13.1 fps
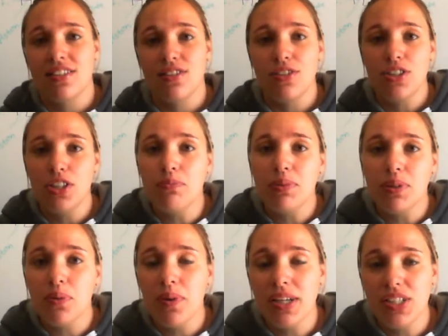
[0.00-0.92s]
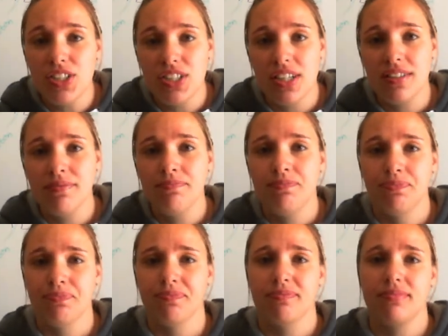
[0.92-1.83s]
a stupid question,
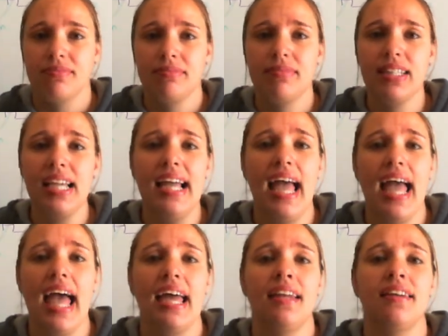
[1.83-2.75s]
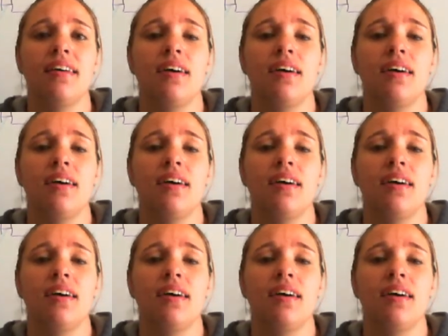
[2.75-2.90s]
and